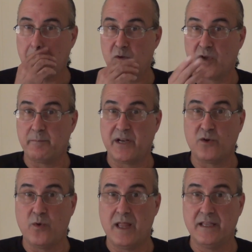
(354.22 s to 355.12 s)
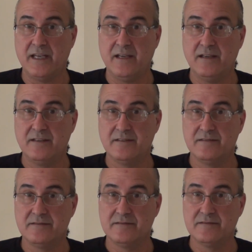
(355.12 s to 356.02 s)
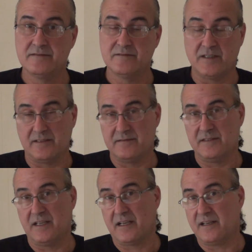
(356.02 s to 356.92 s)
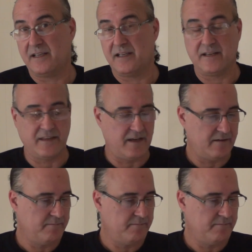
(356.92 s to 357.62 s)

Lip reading: talking about equality, well, you're not going to get it there.